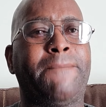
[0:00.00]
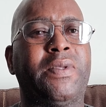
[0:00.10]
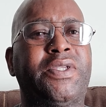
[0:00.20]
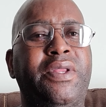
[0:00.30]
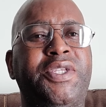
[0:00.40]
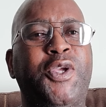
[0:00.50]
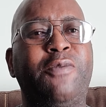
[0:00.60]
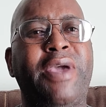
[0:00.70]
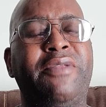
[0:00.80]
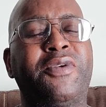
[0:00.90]
So this young
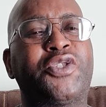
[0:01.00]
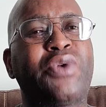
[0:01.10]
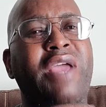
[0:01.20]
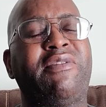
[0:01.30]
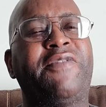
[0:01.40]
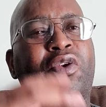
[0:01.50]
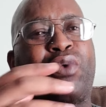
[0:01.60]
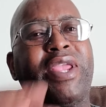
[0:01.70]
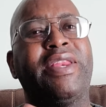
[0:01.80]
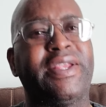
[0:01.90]
man was striving for
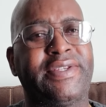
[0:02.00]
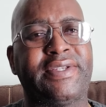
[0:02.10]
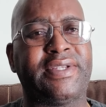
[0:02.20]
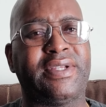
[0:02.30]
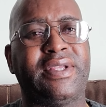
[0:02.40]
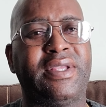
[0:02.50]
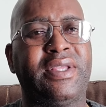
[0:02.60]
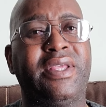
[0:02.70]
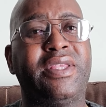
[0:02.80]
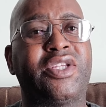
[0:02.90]
greatness,
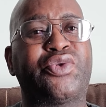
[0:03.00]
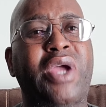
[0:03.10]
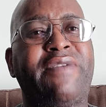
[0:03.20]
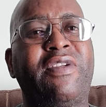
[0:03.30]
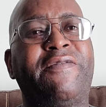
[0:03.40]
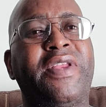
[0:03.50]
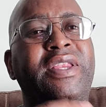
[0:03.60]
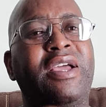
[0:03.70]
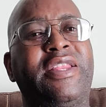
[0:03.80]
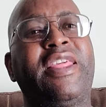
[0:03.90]
striving for
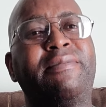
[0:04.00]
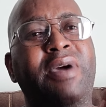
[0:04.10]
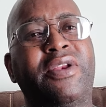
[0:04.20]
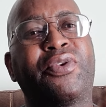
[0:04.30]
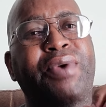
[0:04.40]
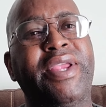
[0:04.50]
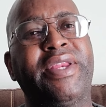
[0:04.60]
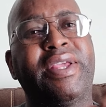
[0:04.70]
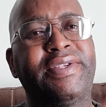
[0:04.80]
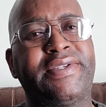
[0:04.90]
nothing but
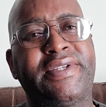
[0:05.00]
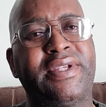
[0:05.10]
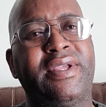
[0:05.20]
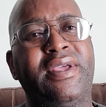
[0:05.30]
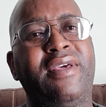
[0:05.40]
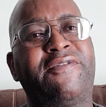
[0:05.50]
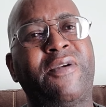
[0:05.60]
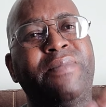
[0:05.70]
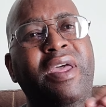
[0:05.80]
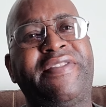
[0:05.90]
greatness,
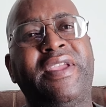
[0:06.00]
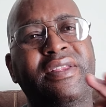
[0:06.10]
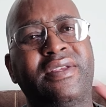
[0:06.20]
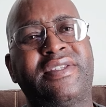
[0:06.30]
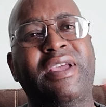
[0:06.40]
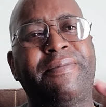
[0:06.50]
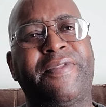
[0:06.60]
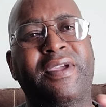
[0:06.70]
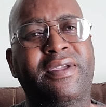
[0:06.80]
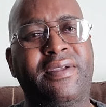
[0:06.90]
from nothing to
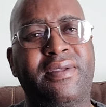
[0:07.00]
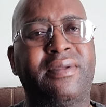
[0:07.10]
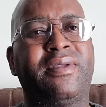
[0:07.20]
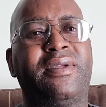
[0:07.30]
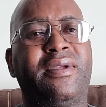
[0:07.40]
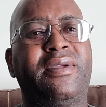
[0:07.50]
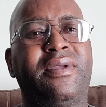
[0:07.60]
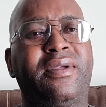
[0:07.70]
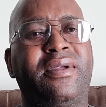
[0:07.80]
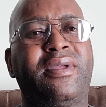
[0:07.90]
something,
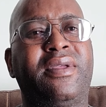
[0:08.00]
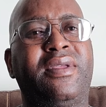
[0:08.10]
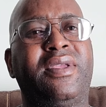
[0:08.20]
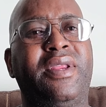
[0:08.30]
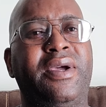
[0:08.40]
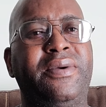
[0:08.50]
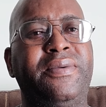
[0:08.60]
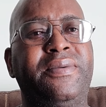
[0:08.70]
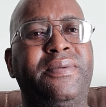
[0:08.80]
you know.